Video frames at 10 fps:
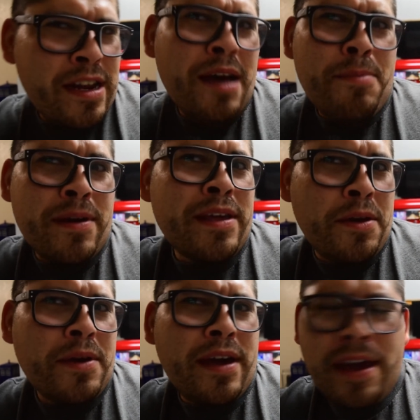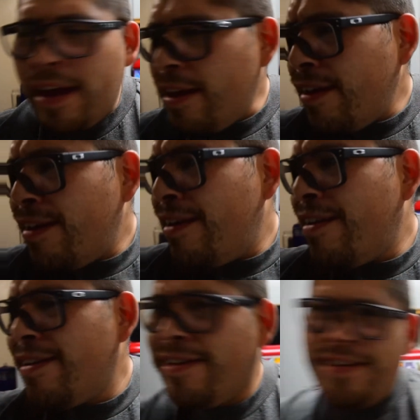out pretty okay,
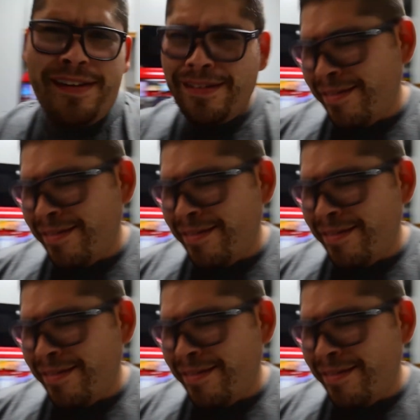you know.